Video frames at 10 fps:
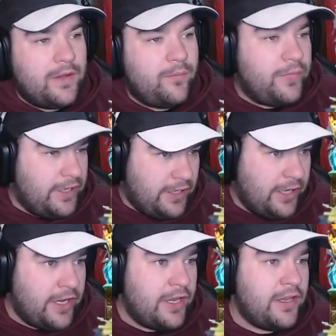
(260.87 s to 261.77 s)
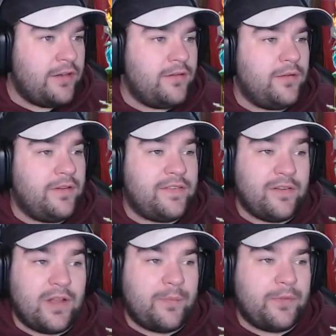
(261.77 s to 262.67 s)
Big hit. He's
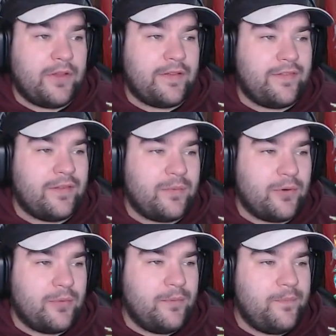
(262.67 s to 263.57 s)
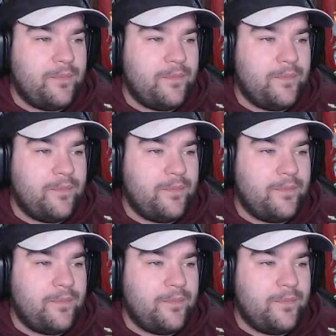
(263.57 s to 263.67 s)
still up, though. That's the only problem.